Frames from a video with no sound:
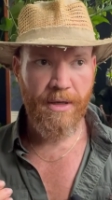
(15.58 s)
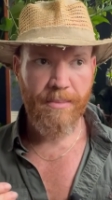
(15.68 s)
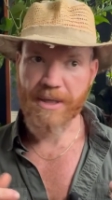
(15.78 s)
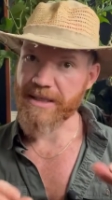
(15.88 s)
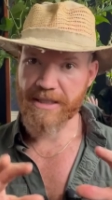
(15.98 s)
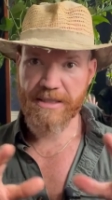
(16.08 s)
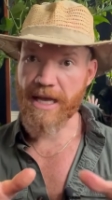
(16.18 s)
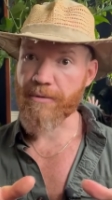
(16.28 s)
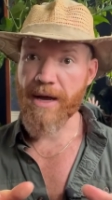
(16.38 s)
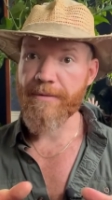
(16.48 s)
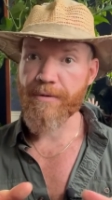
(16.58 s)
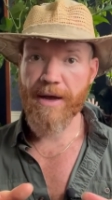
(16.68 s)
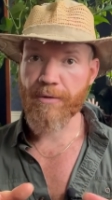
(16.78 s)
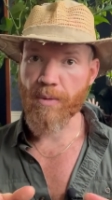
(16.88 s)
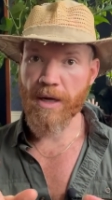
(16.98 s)
because it's not right for
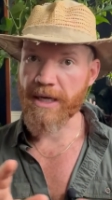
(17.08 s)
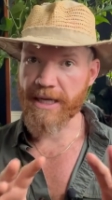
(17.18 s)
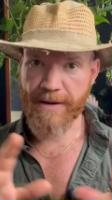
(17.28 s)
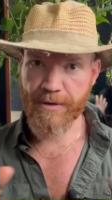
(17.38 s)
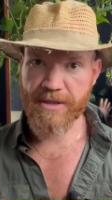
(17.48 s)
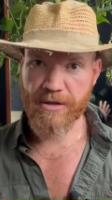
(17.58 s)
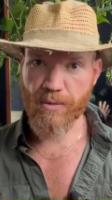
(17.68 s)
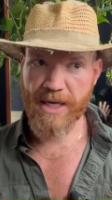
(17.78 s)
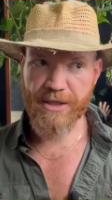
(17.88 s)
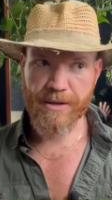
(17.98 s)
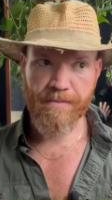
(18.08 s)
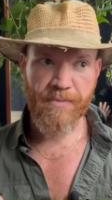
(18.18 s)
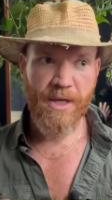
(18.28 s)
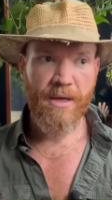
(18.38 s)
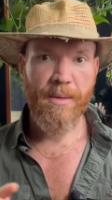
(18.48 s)
everyone in every situation.
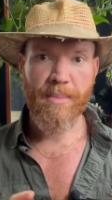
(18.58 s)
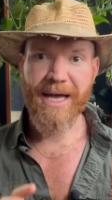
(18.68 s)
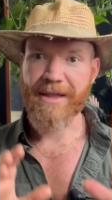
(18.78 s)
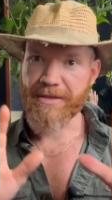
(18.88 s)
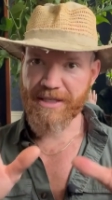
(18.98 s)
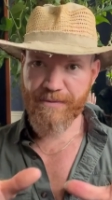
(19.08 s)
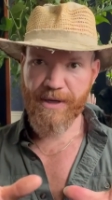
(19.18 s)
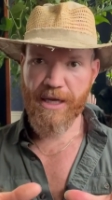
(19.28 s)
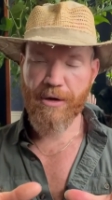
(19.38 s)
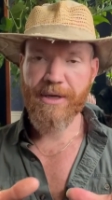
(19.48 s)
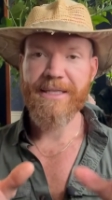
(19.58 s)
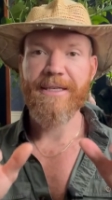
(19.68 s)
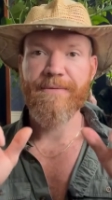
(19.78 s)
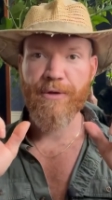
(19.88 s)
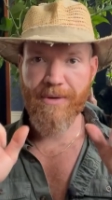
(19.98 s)
But this video is
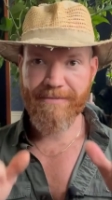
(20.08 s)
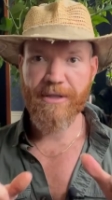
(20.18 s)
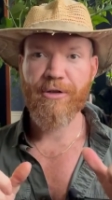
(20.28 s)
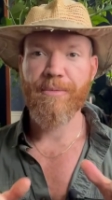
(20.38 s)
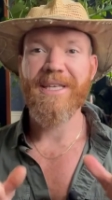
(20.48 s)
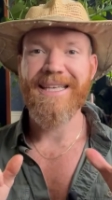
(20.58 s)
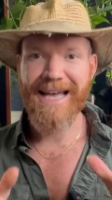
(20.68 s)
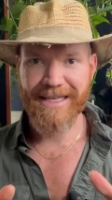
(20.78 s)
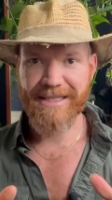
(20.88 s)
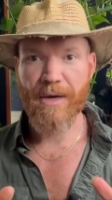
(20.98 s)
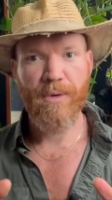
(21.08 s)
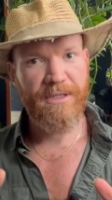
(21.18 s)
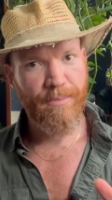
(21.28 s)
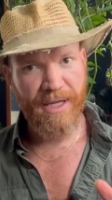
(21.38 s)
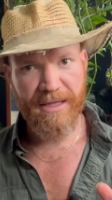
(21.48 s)
if you have determined, yes, I
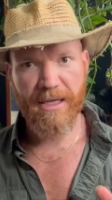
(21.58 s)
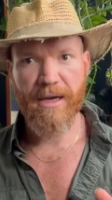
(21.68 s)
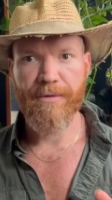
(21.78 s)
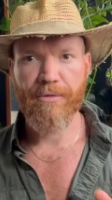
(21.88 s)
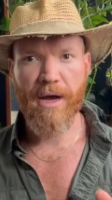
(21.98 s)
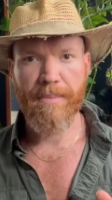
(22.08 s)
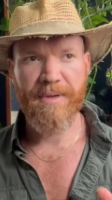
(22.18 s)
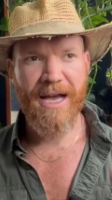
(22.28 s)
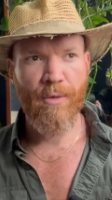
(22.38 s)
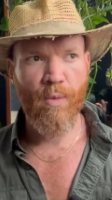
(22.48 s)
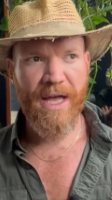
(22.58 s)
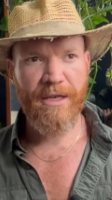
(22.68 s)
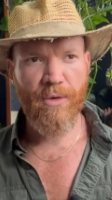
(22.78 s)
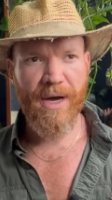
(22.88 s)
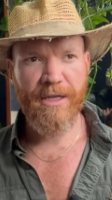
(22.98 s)
want to plant the cover crop. Now,
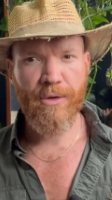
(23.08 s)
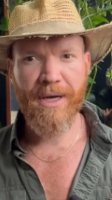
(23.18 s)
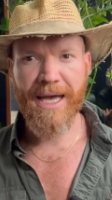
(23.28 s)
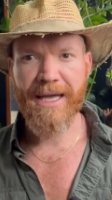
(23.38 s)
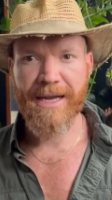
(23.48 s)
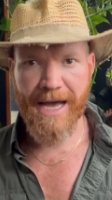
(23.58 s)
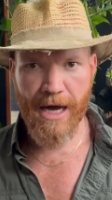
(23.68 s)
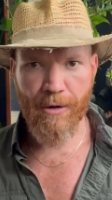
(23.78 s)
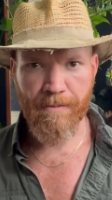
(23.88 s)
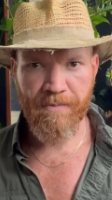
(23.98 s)
when do I do it and how?